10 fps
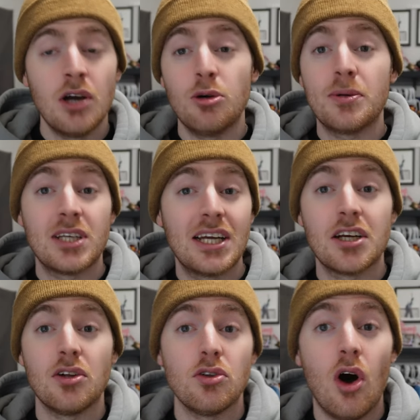We've been
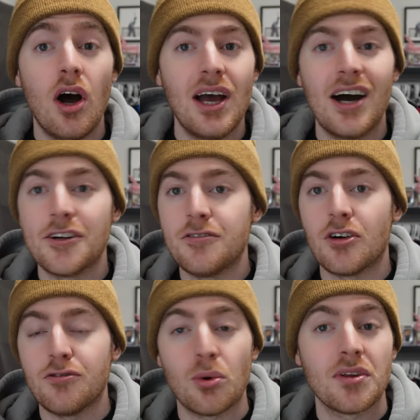getting a lot out of our
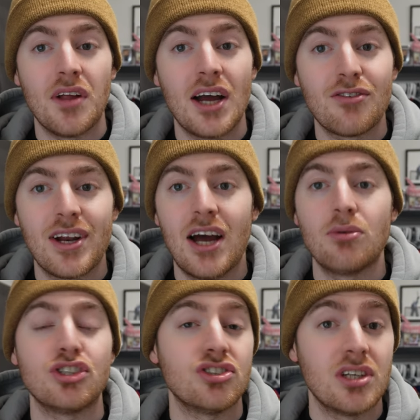fourth line right now,
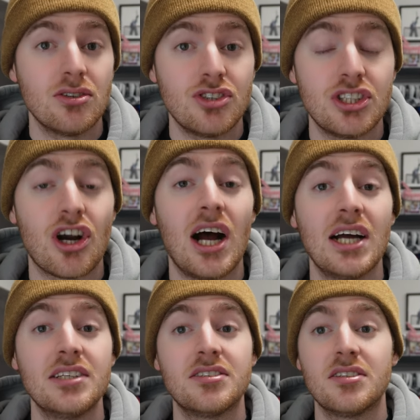which is Sheldon
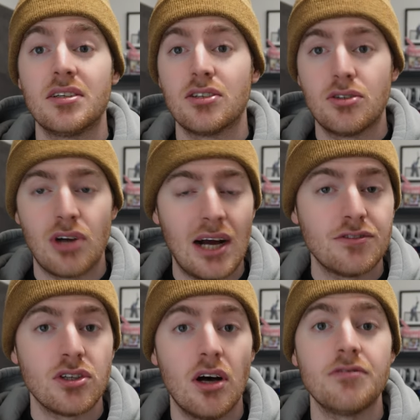Dries,
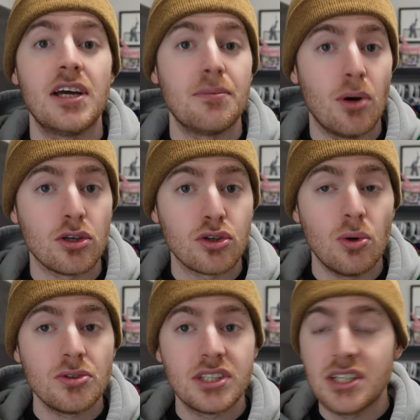Kravtsov, and Paul
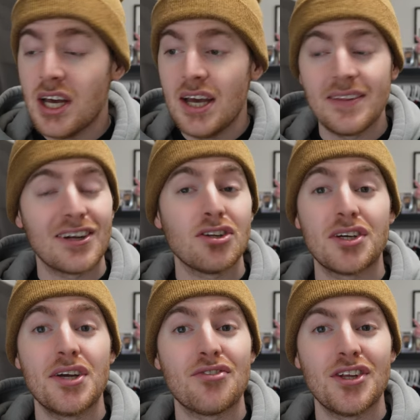Colson. They're
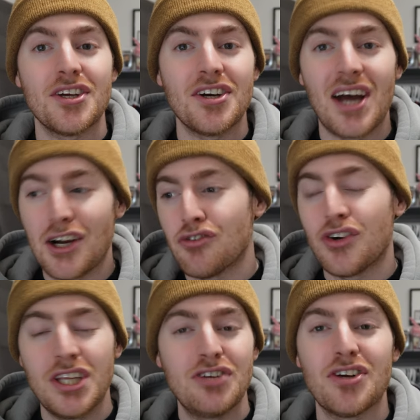looking really good. I
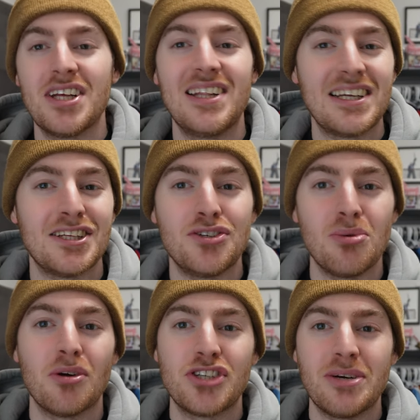really, really like the
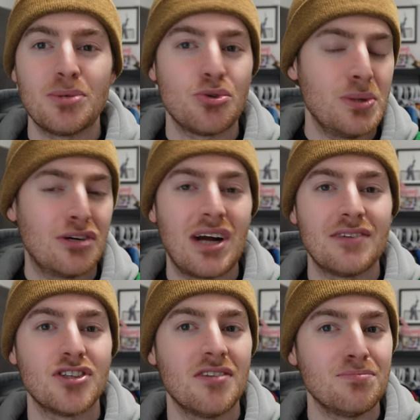duo ship between
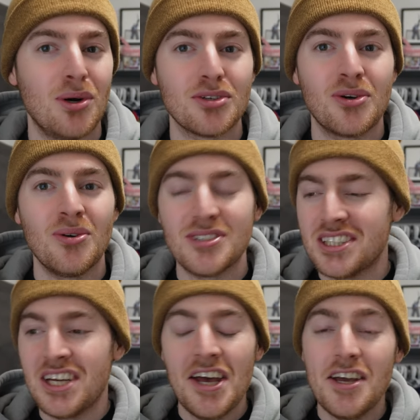Kravtsov and Paul Colson.